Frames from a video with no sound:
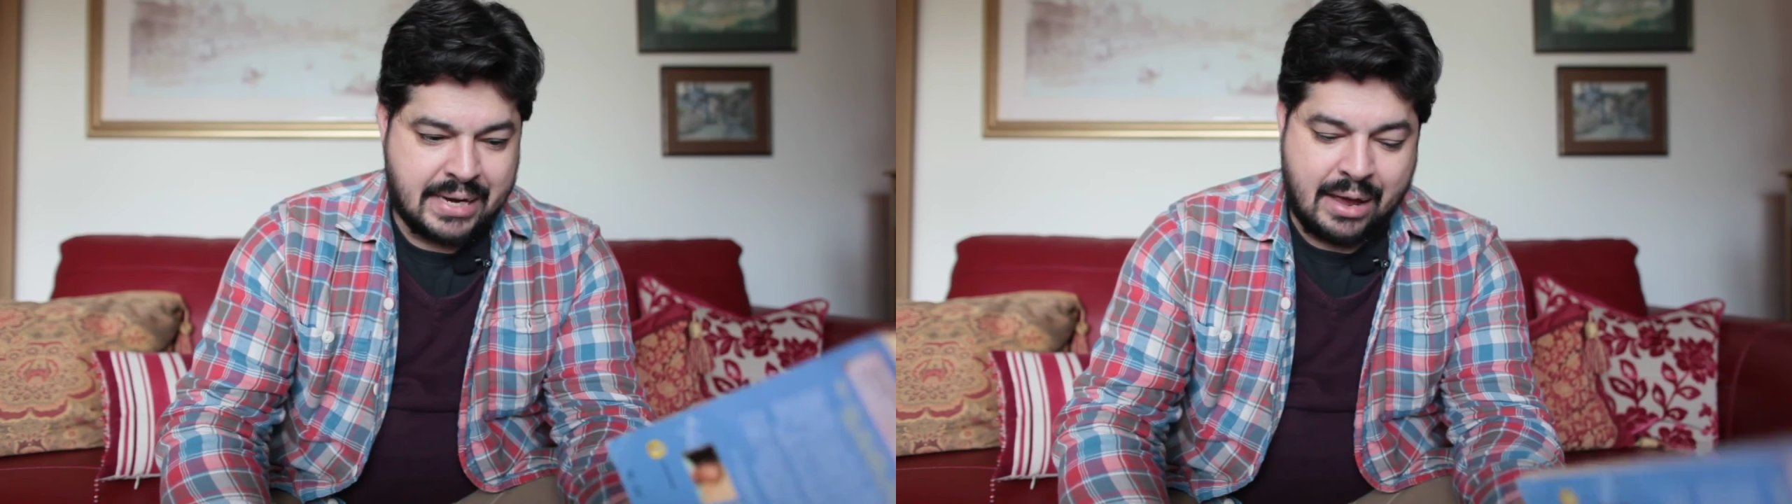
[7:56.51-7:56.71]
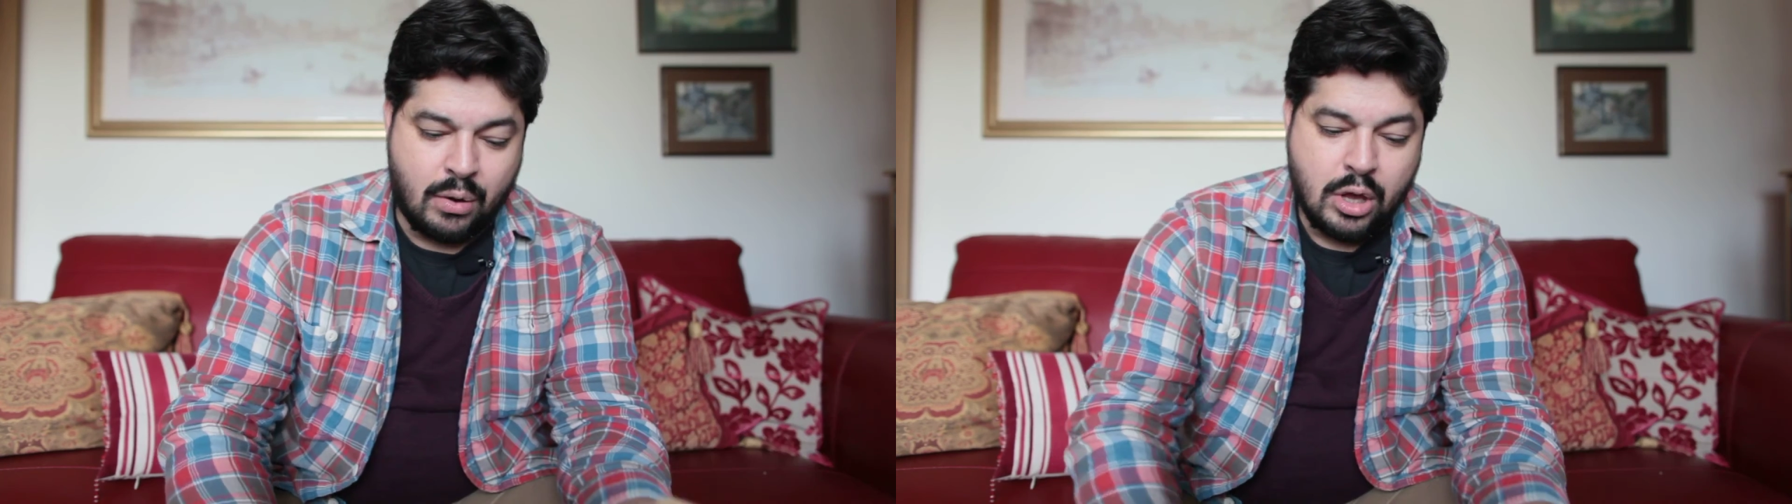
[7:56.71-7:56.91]

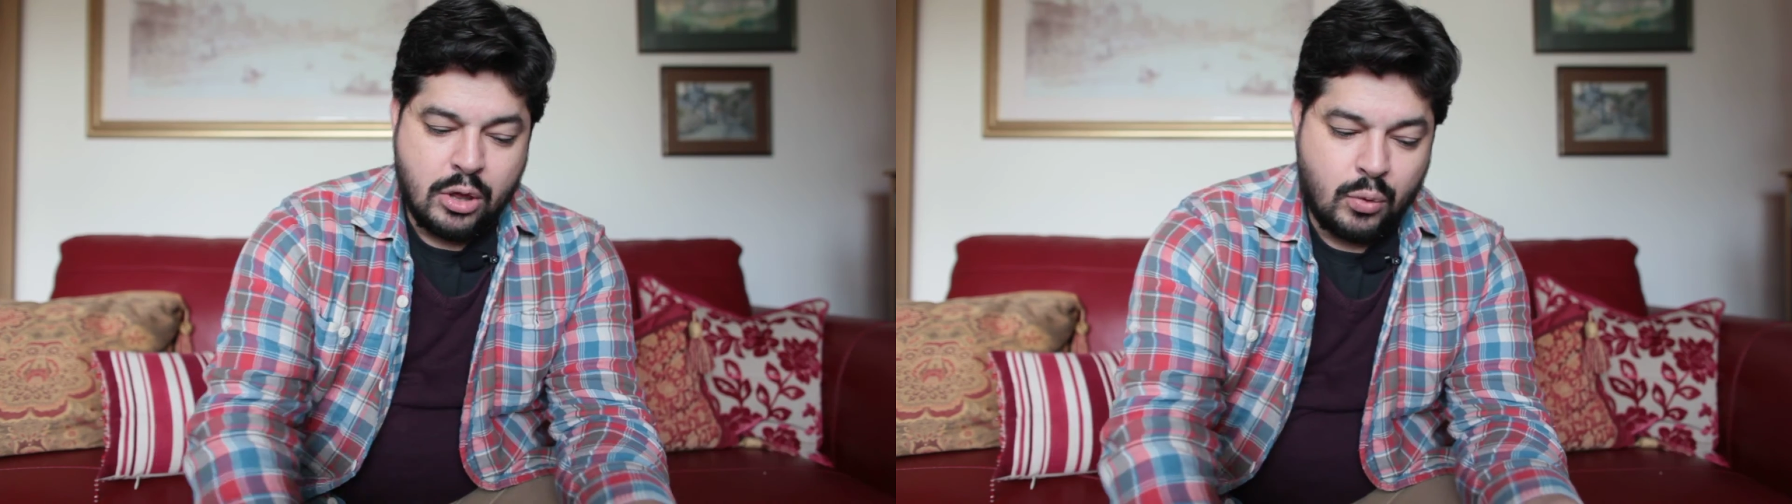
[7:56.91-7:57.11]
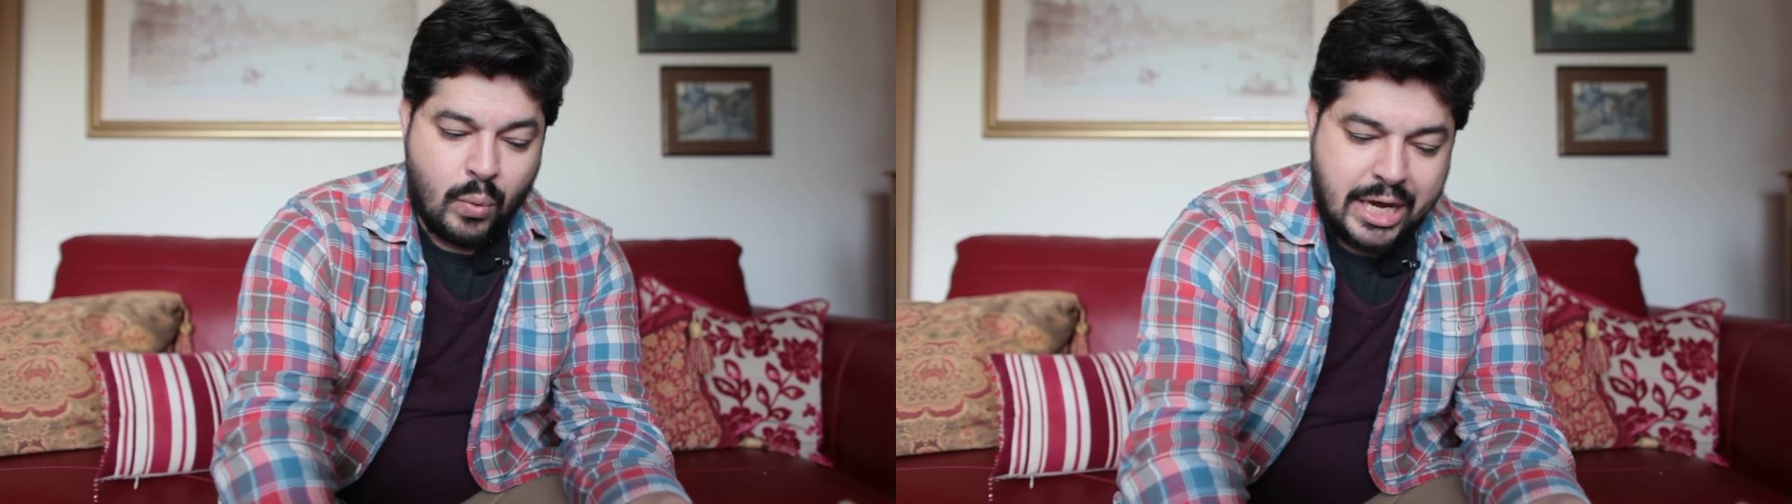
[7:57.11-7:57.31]
Now,
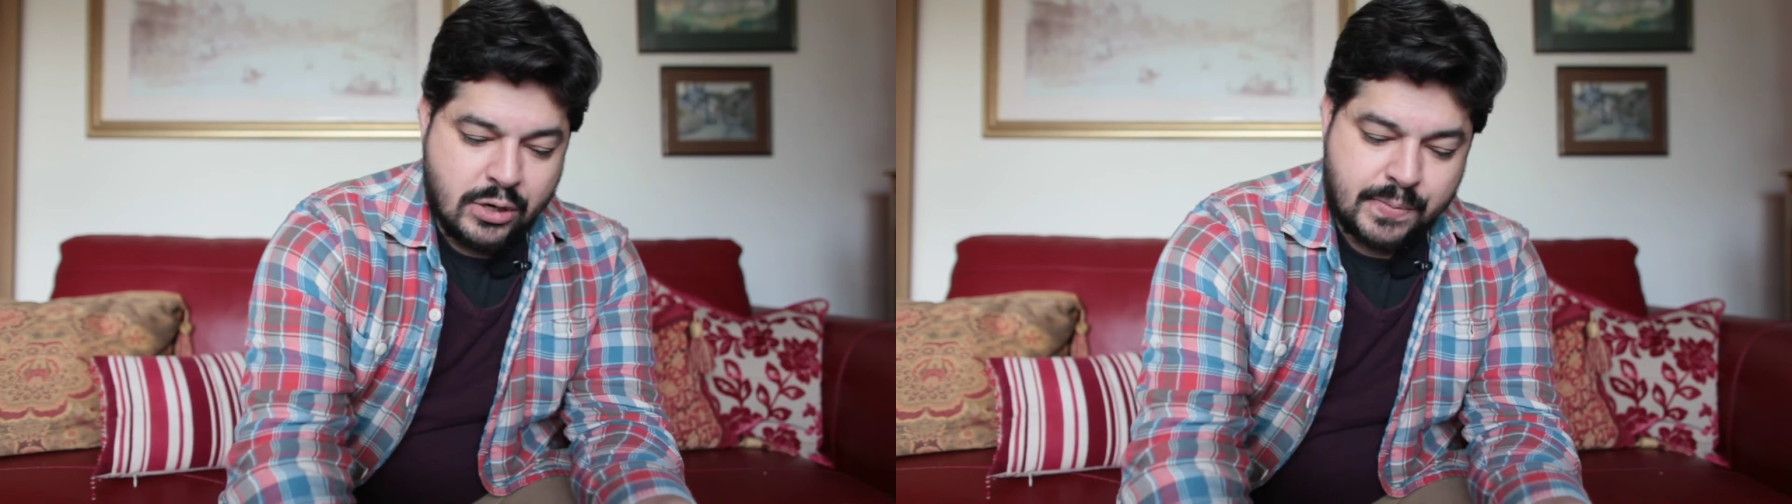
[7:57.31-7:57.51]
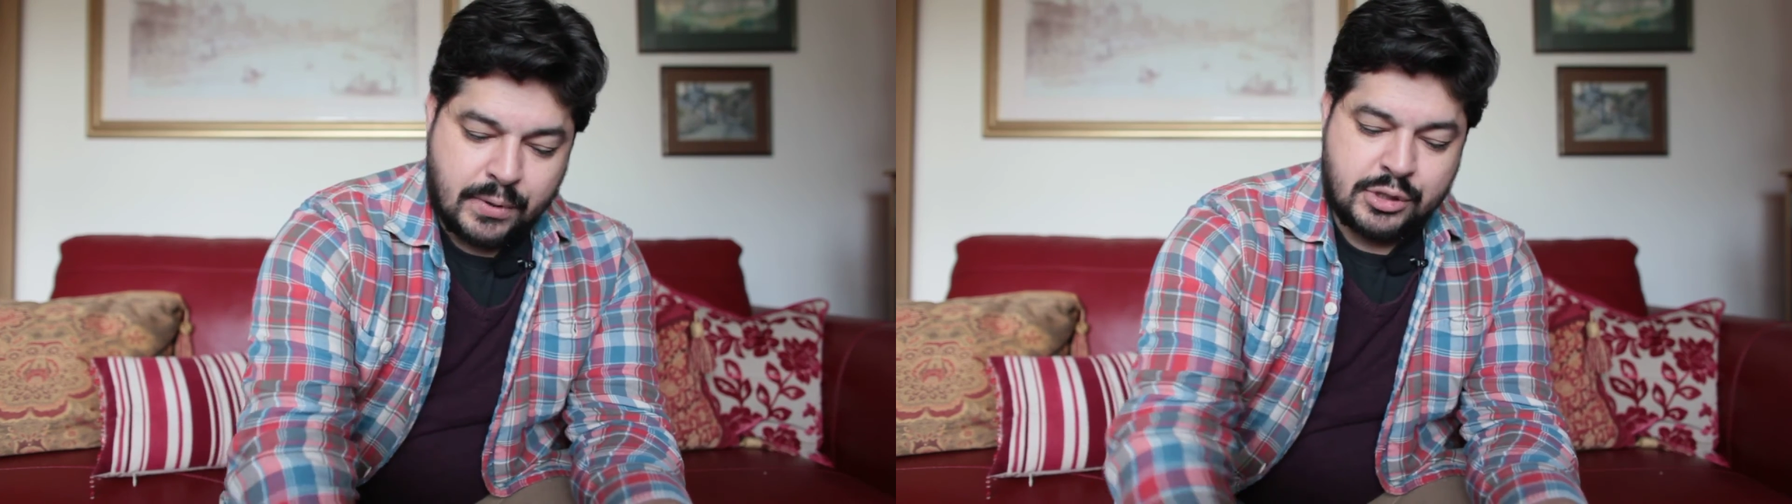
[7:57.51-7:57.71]
the way
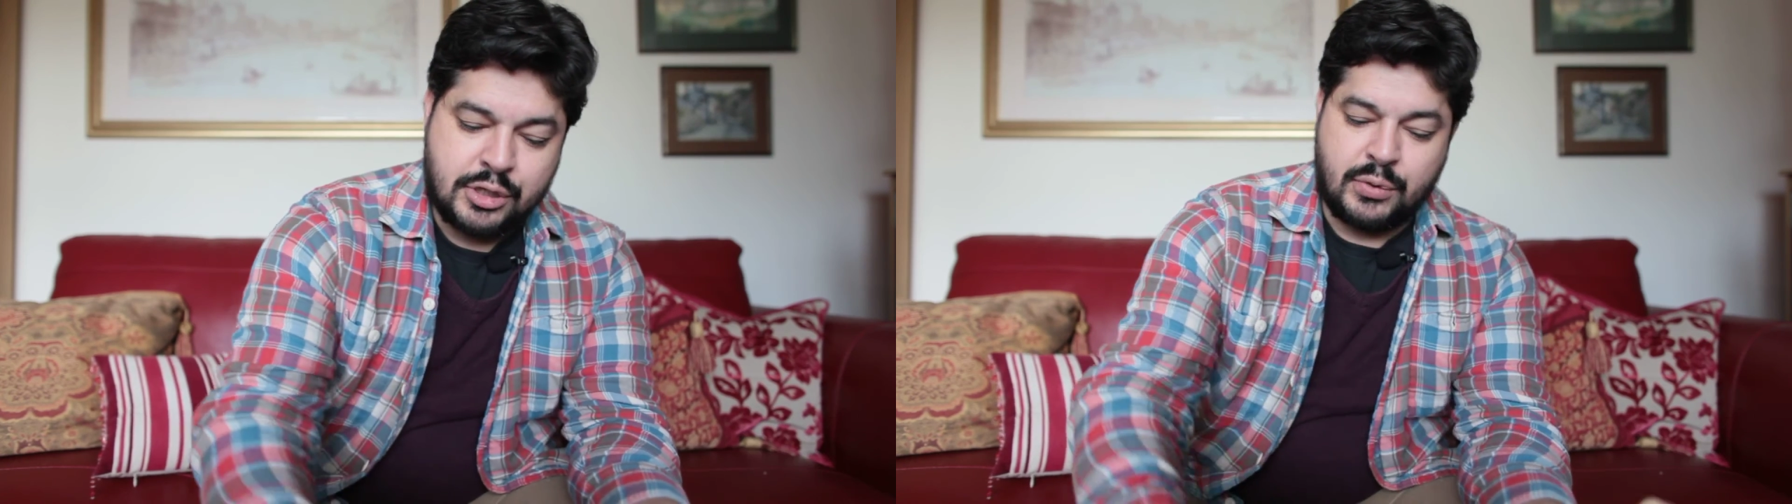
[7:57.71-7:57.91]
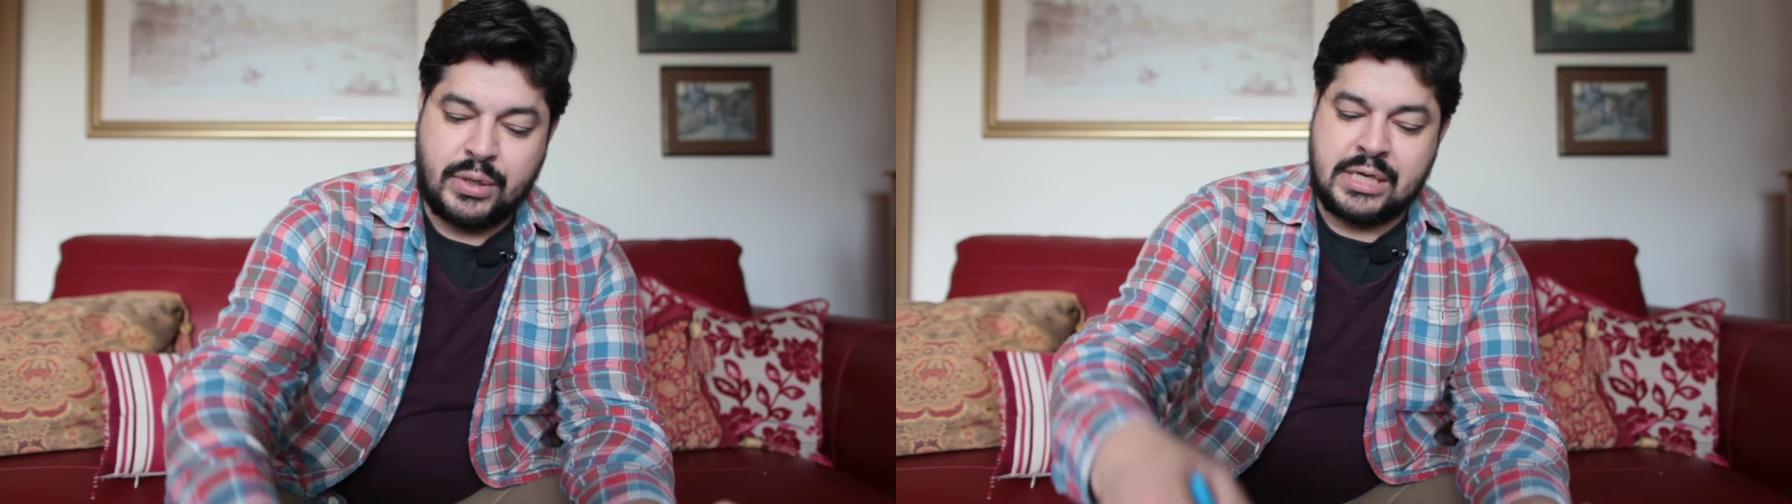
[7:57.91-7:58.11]
you're supposed to
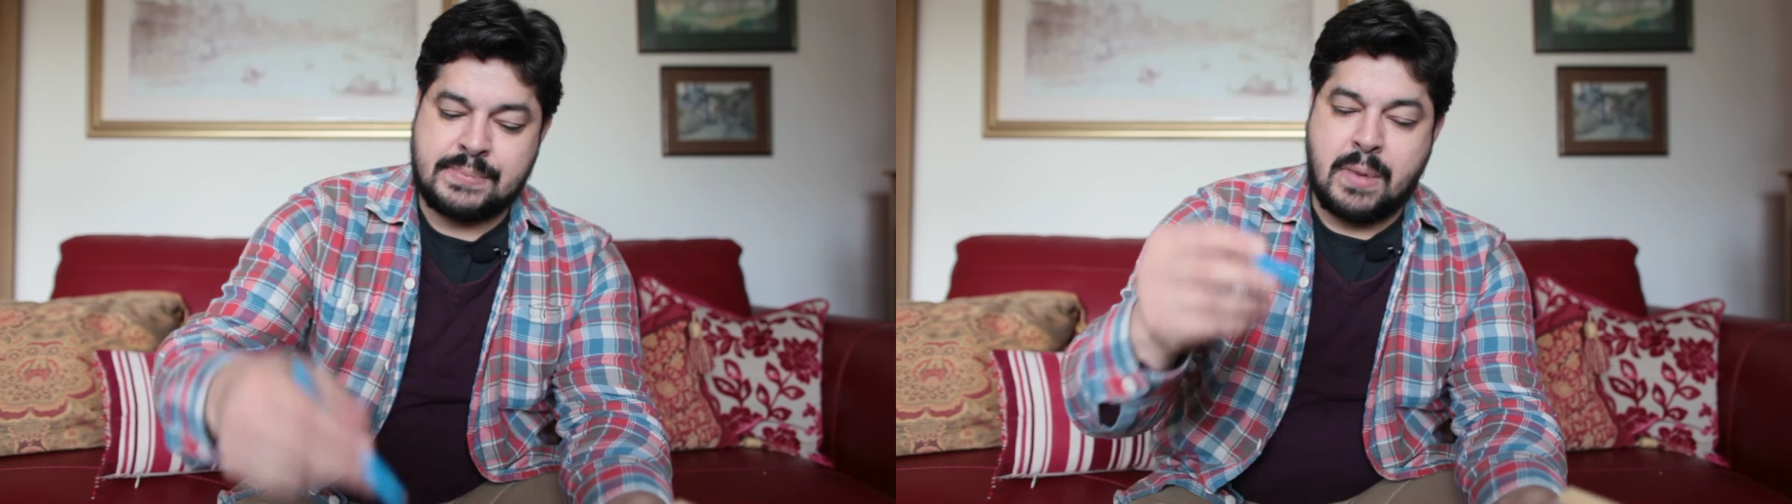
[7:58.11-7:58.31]
do it is